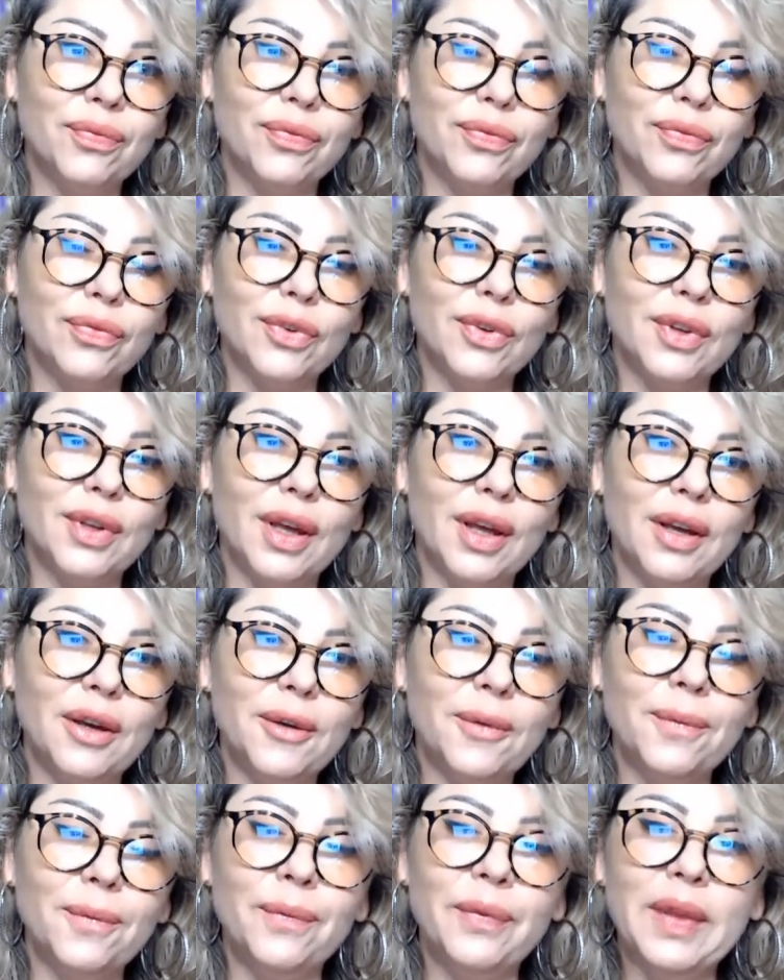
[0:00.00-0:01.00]

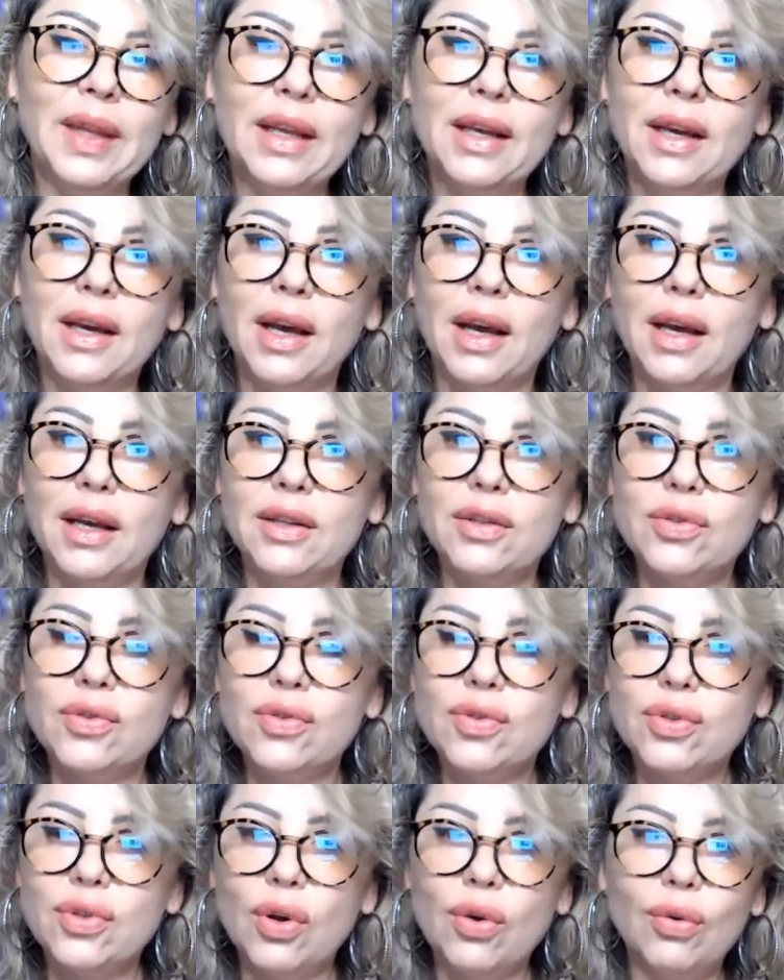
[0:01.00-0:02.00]
Okay, and
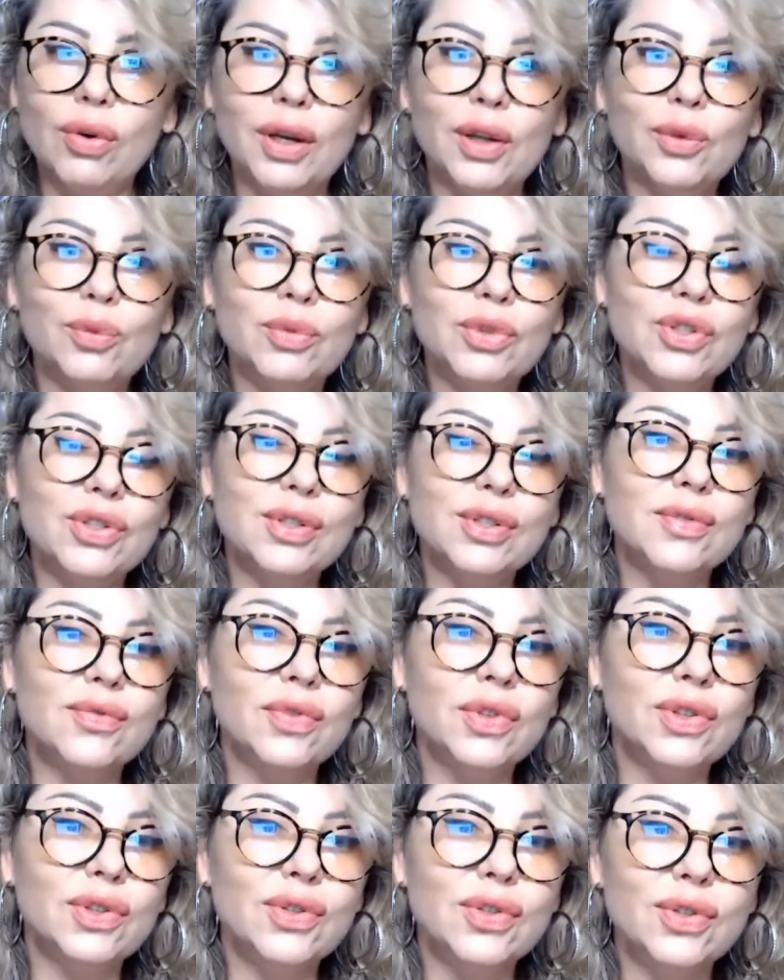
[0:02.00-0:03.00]
so let me just
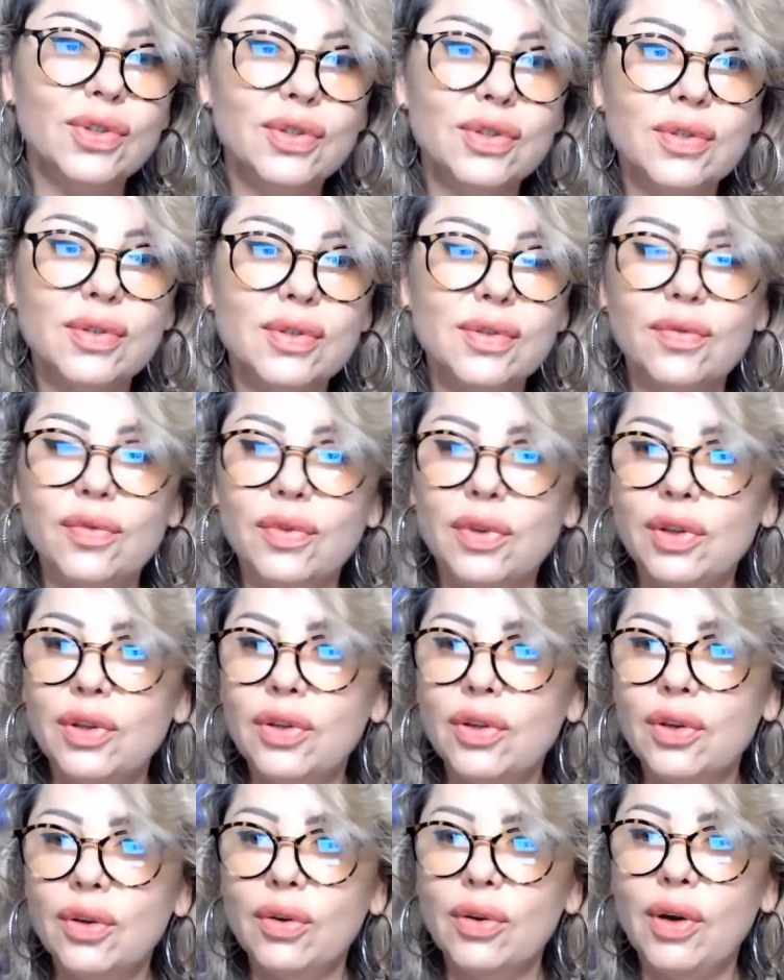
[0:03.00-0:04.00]
finish this
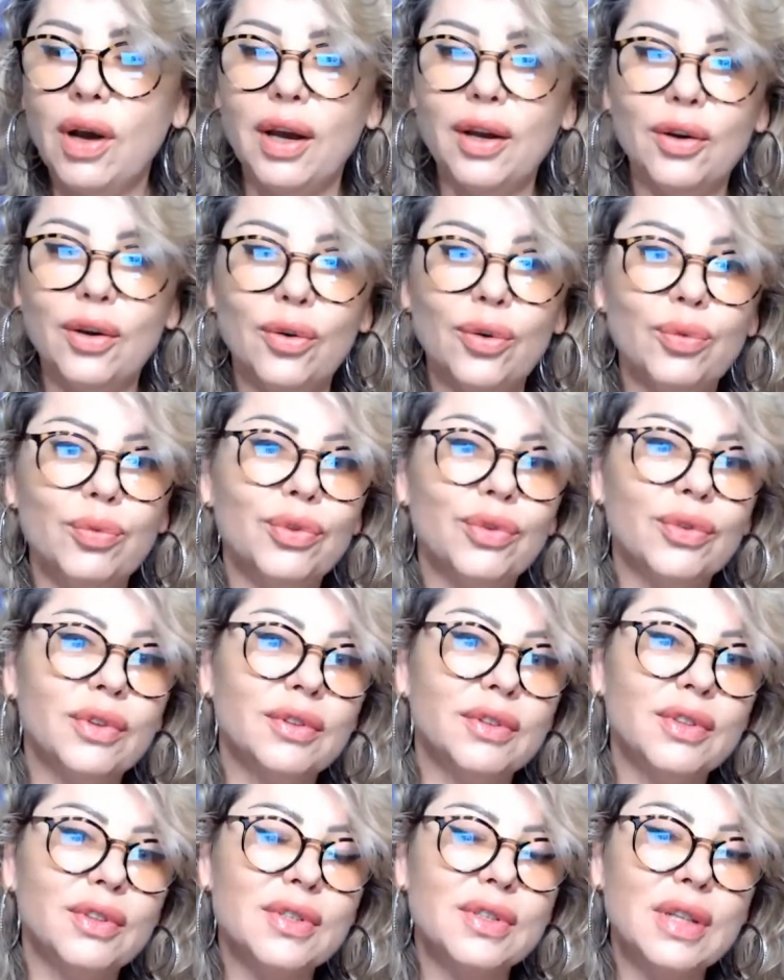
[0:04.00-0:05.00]
video. I hope you
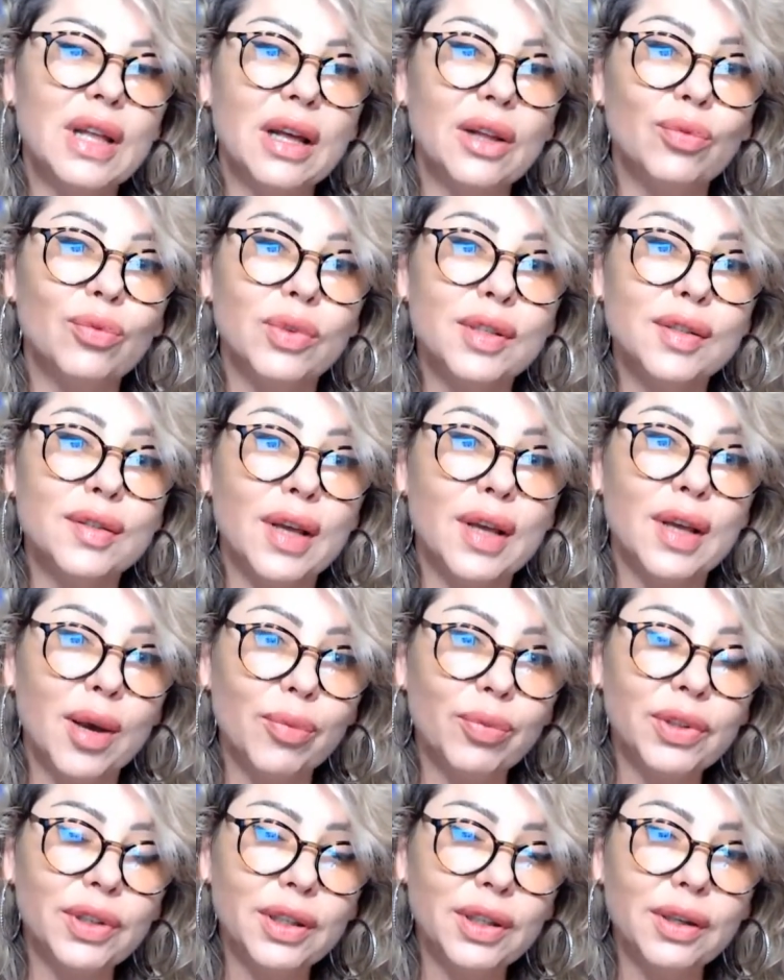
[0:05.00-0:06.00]
understand what's
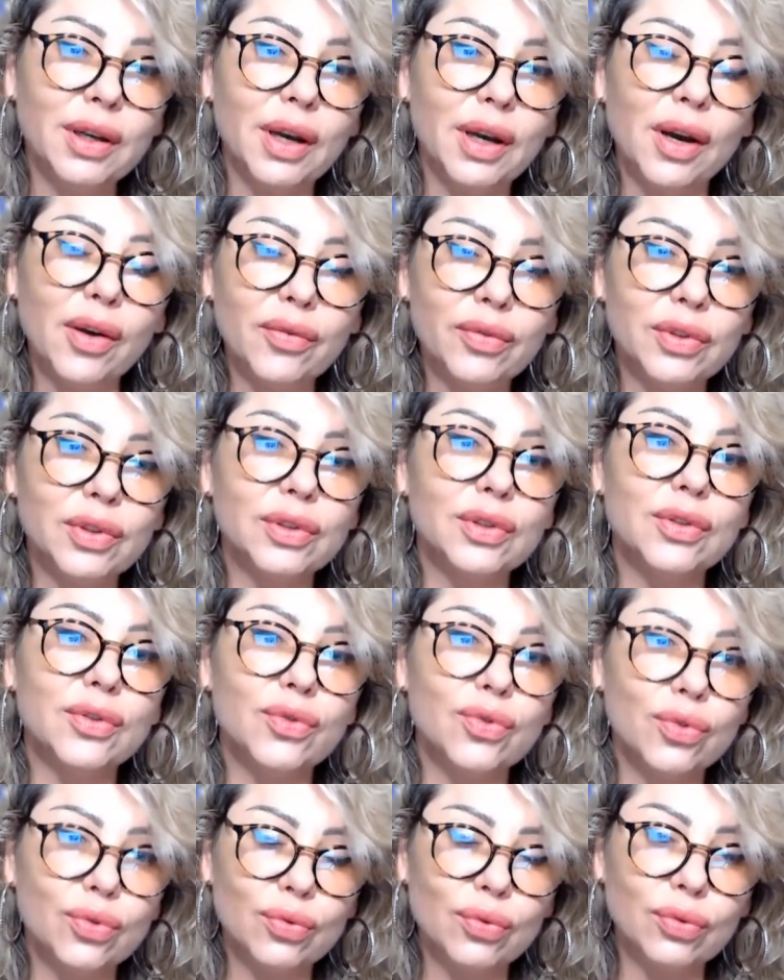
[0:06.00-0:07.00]
happening after the
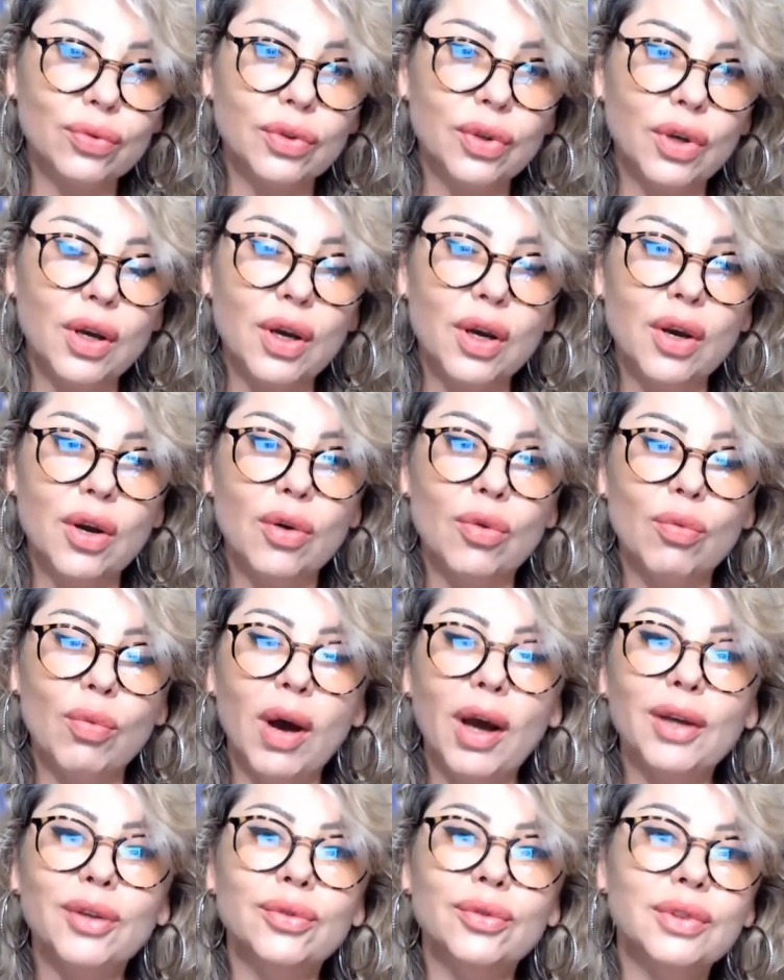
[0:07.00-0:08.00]
shoot,
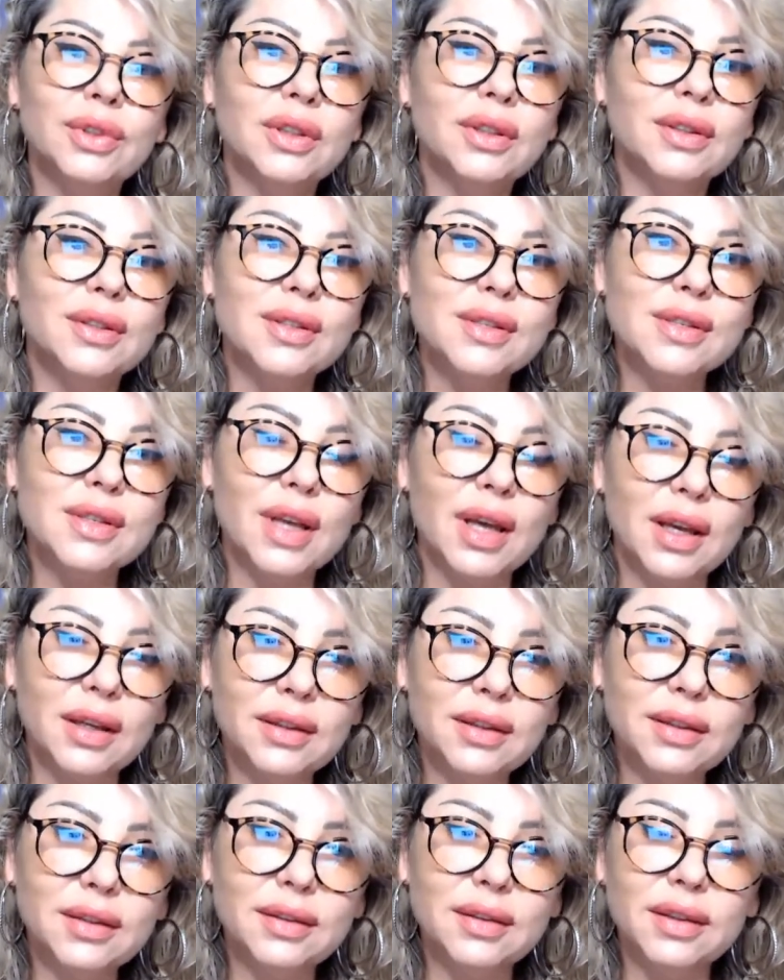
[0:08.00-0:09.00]
why you need this
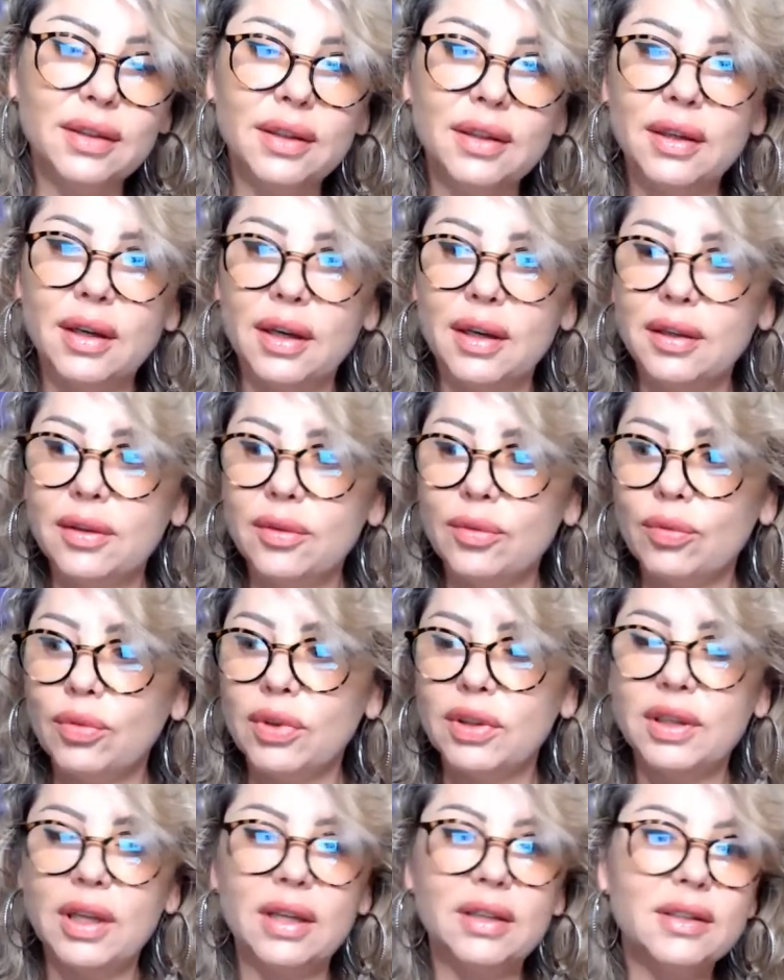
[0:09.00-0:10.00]
editing, and
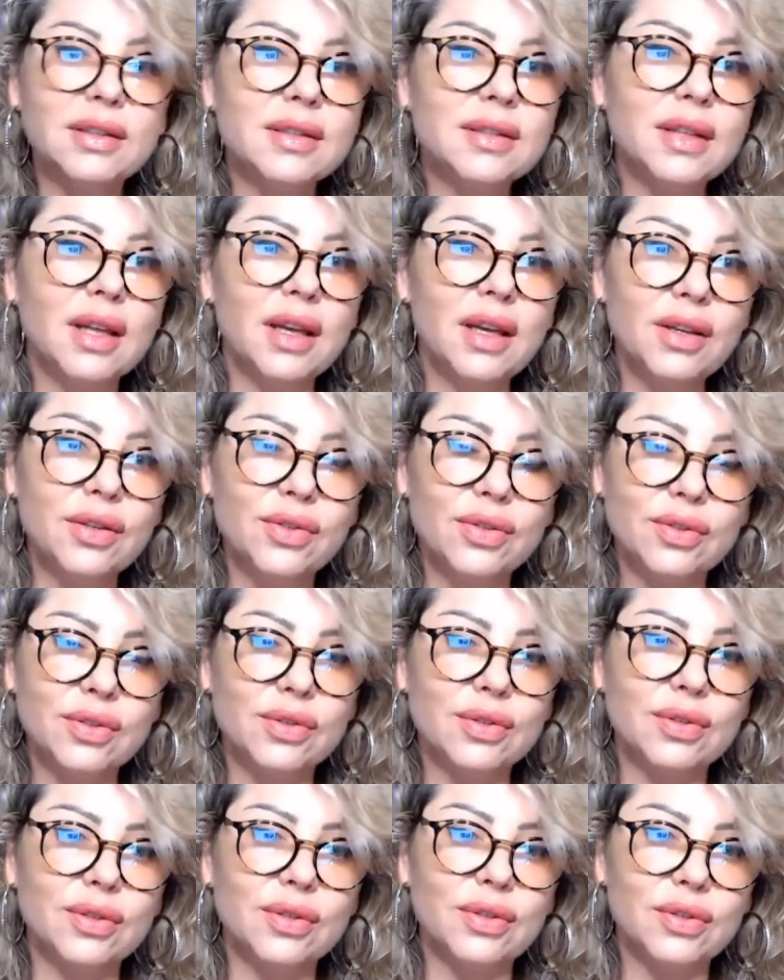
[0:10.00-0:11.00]
what are the
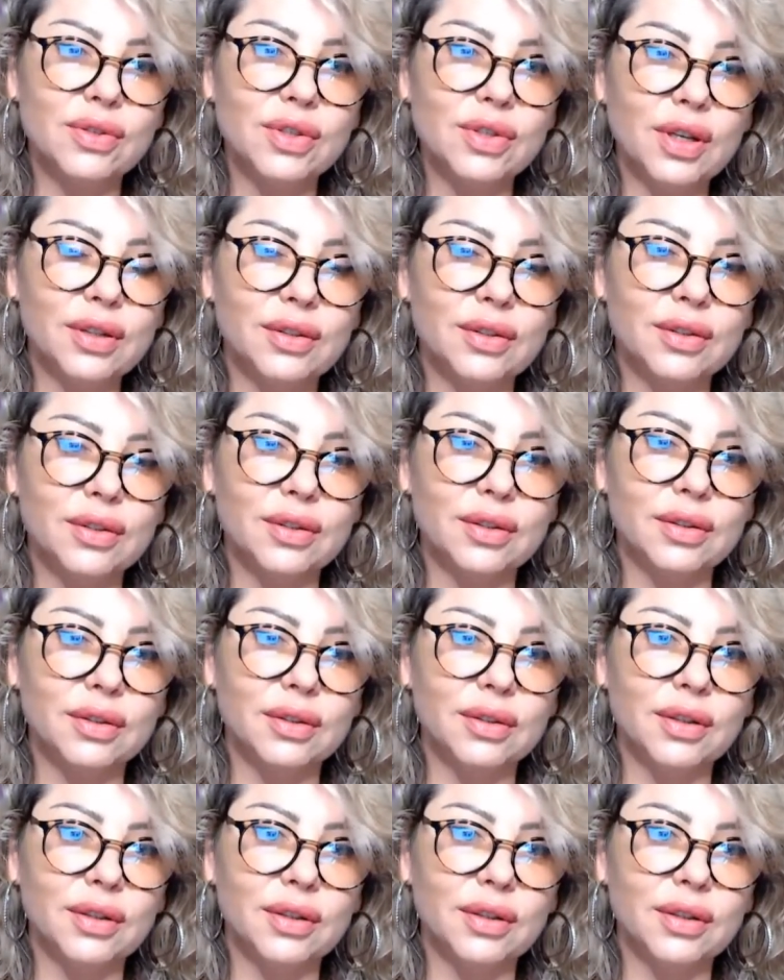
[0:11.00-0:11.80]
stages in general,